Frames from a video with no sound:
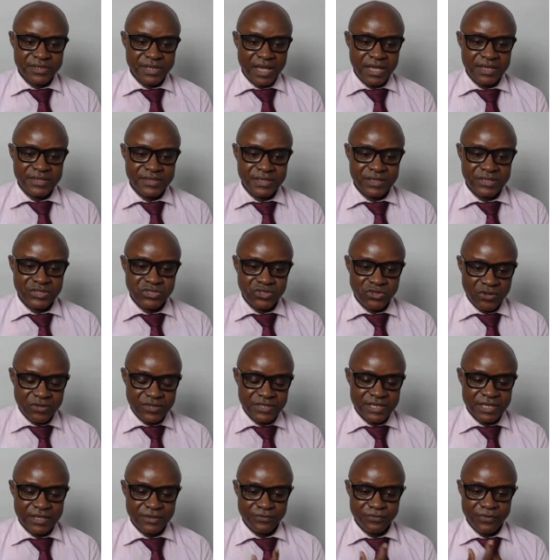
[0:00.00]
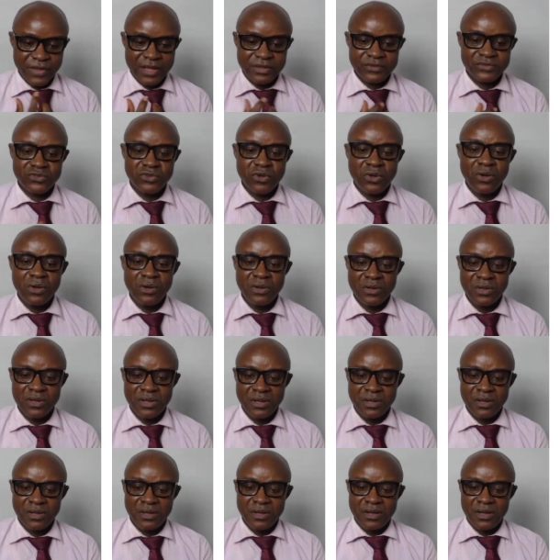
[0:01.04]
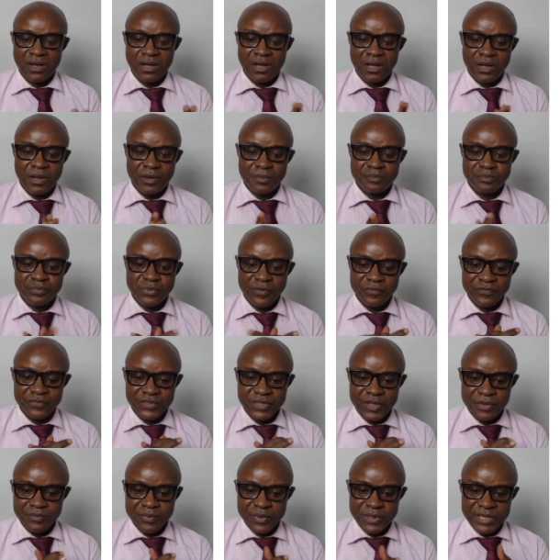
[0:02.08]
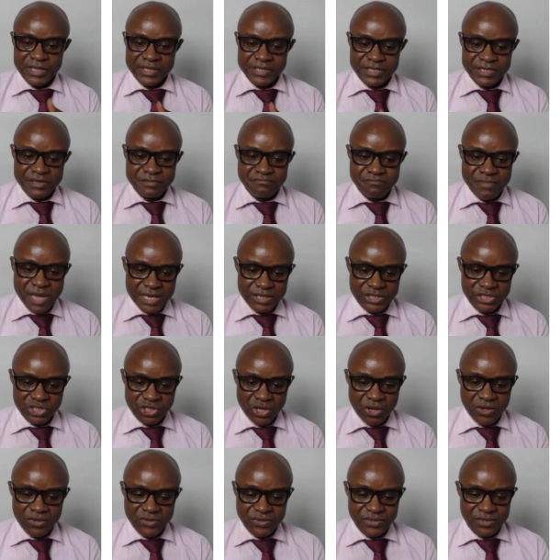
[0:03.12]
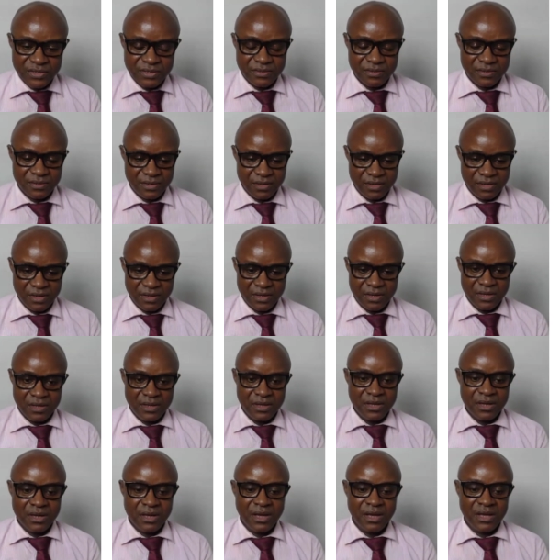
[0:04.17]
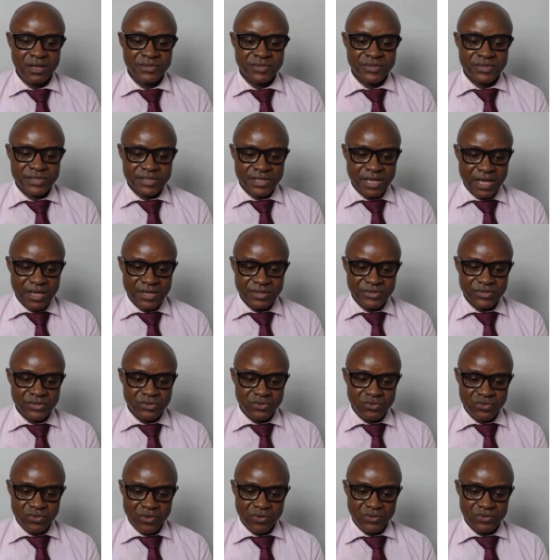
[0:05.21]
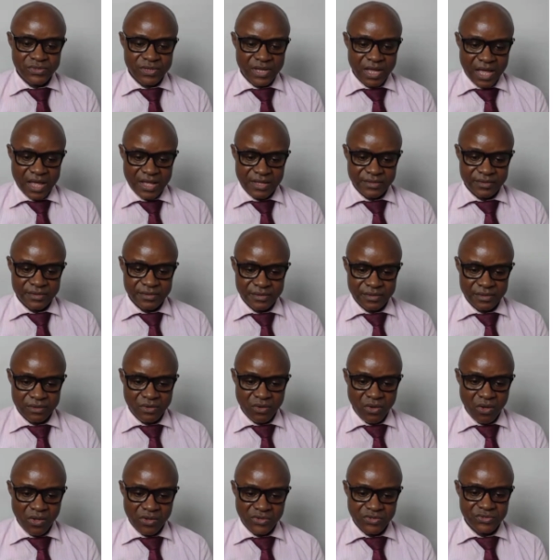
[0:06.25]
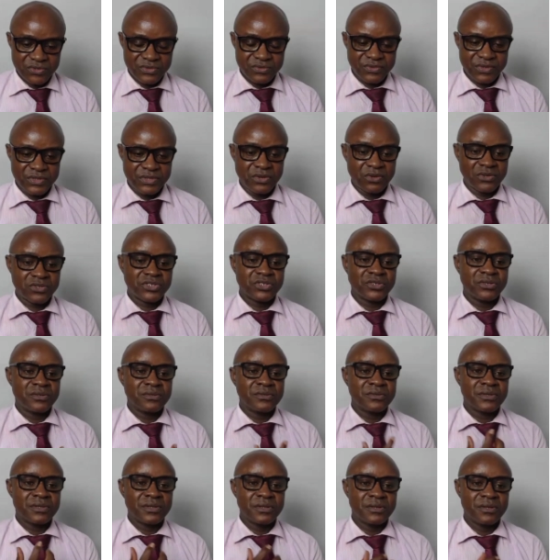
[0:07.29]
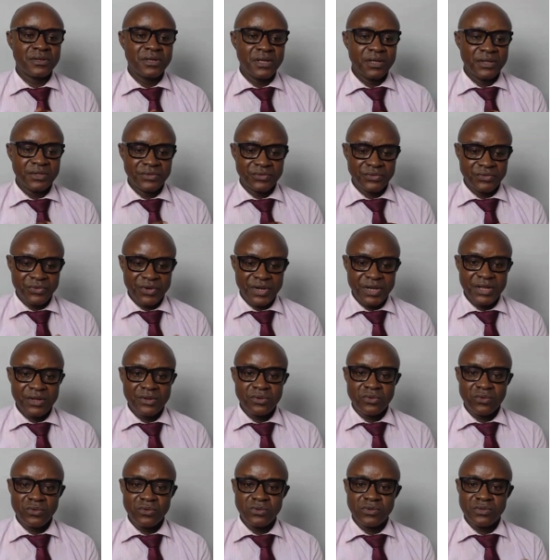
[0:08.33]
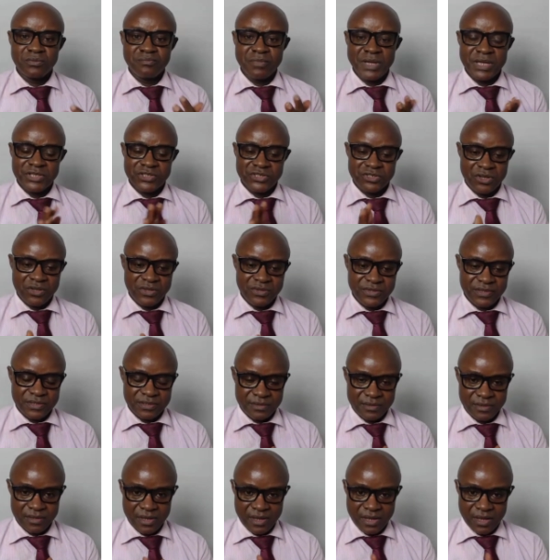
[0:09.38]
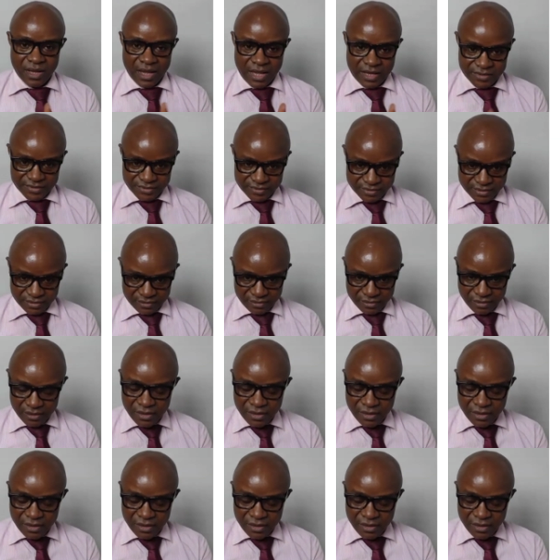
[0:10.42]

as a success factor, profitability measures, sales growth and cost reduction. Three good measures as